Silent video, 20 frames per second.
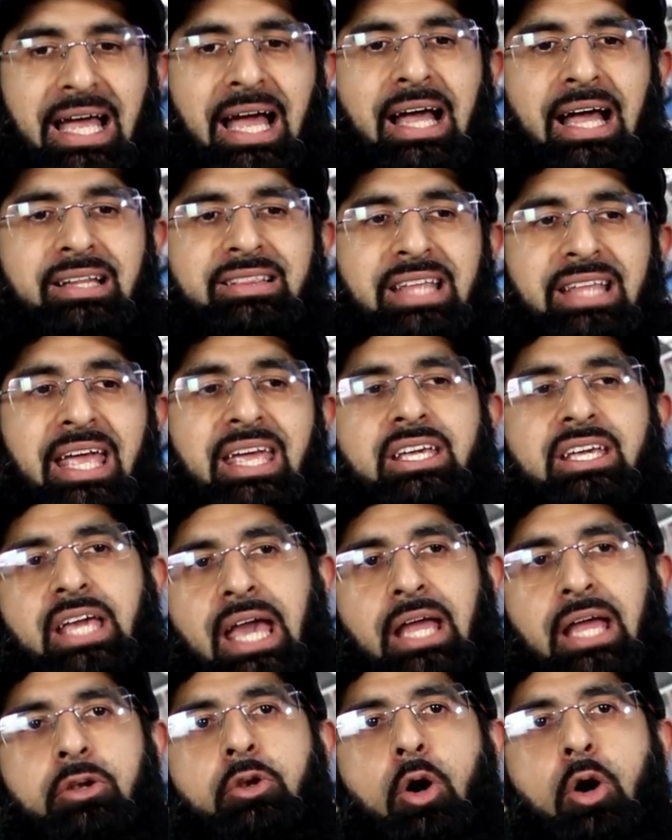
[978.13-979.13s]
that they
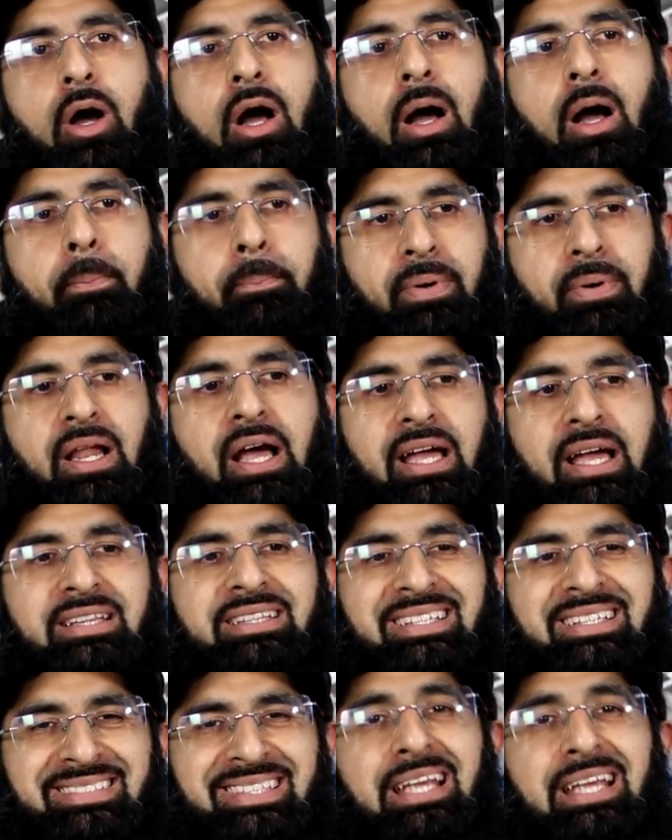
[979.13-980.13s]
cannot apply
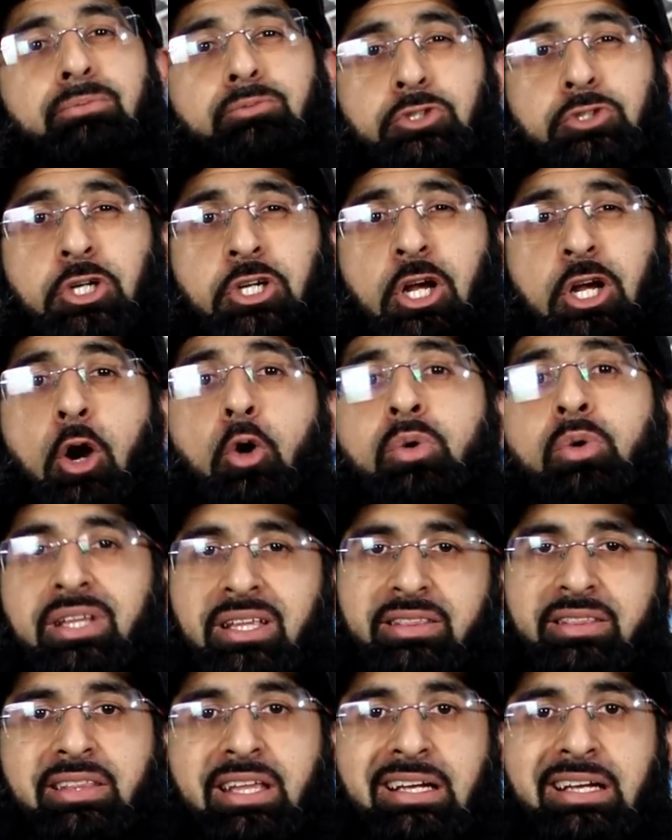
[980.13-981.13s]
the same
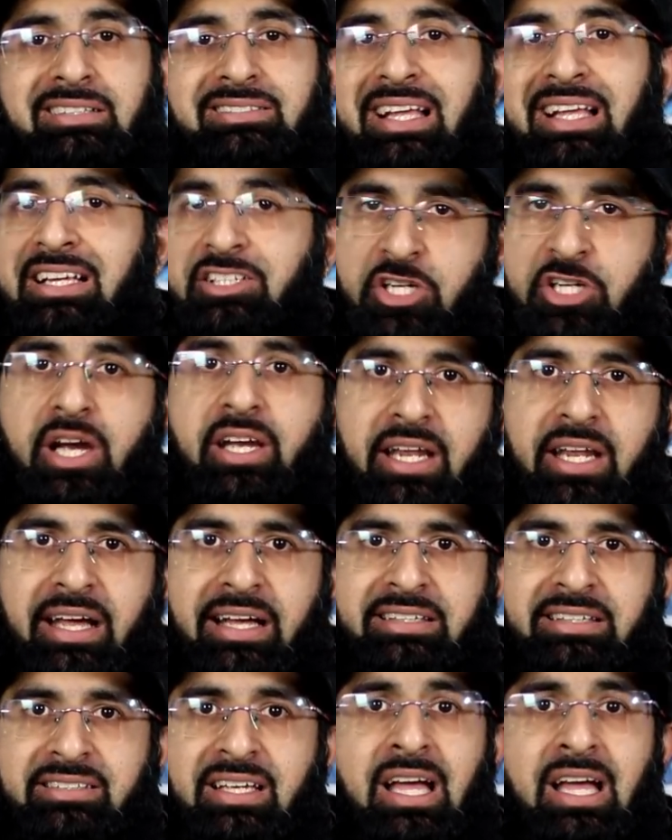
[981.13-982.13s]
draconian things that China
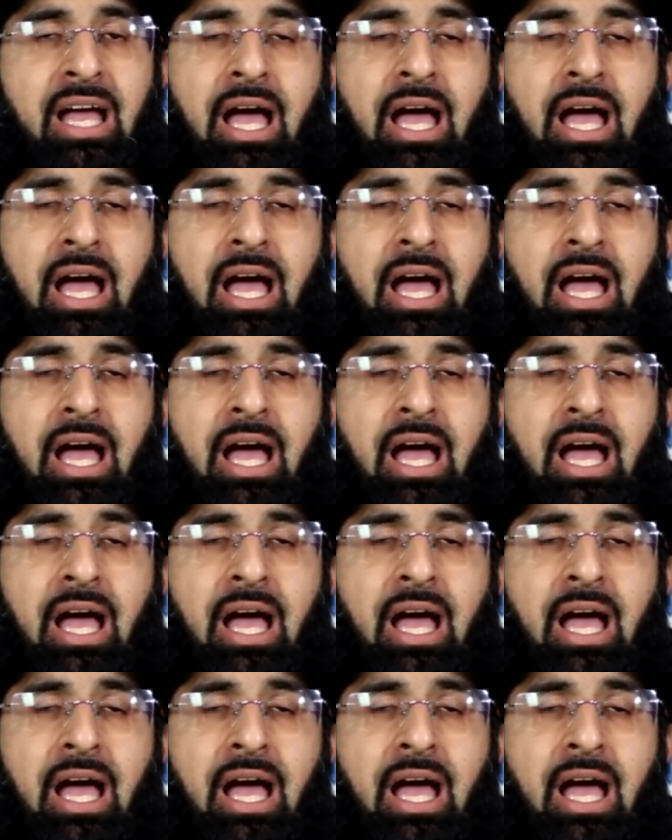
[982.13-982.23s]
has.